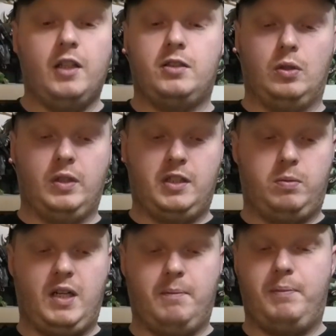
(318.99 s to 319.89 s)
Saw this
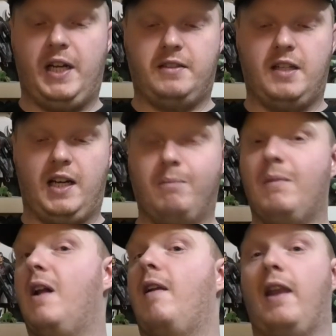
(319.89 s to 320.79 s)
one, picked it up,
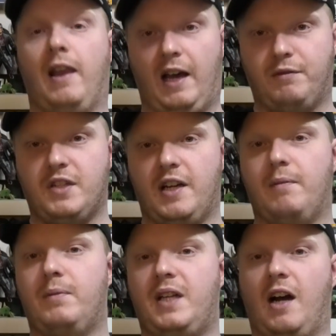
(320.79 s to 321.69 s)
loved it,
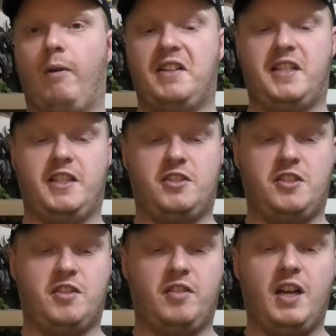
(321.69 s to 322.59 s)
can't wait to get issue
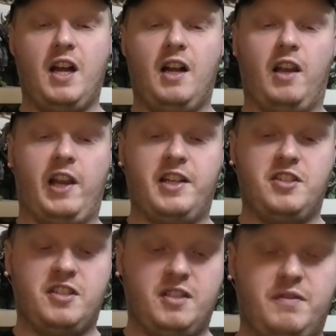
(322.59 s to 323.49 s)
2.
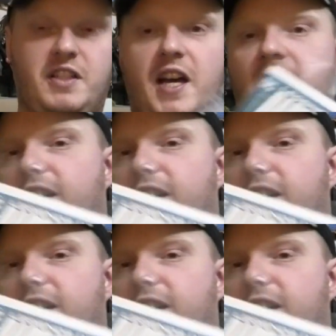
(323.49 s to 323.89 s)
Legends of the Dark